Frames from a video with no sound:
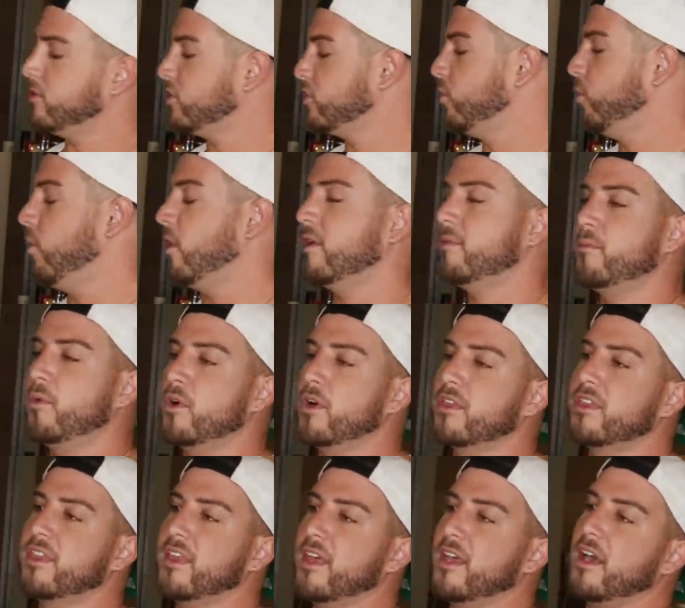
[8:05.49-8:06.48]
just one more
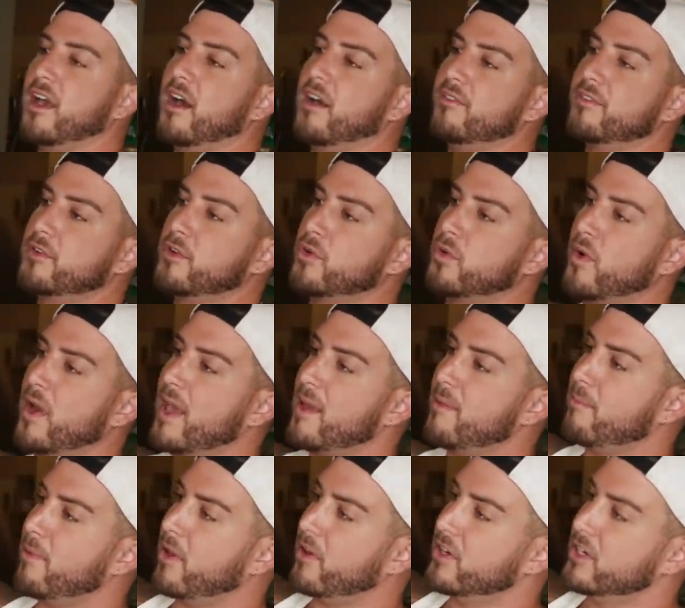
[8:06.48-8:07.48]
thing of
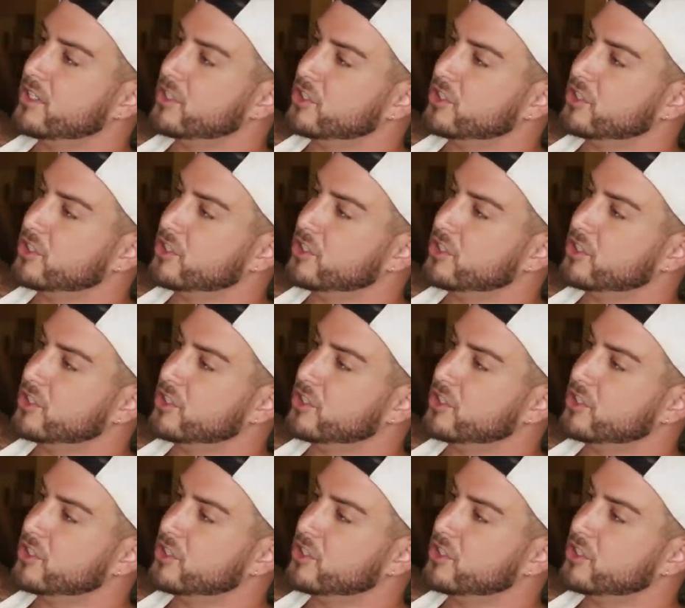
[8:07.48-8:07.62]
cranberry